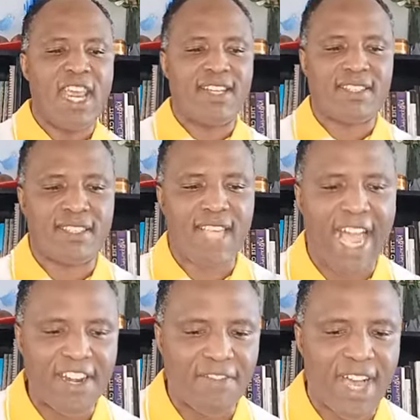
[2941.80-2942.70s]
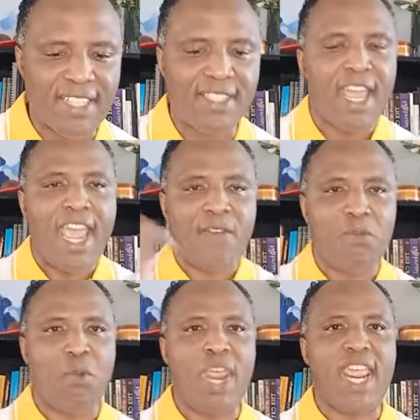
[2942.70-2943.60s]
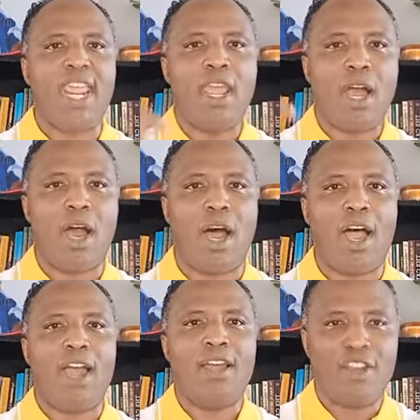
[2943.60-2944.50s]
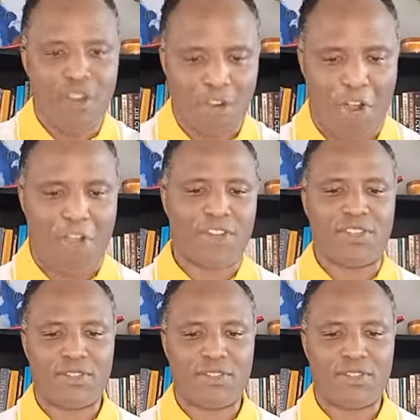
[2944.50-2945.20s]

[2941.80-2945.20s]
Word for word: inside of us and we are God.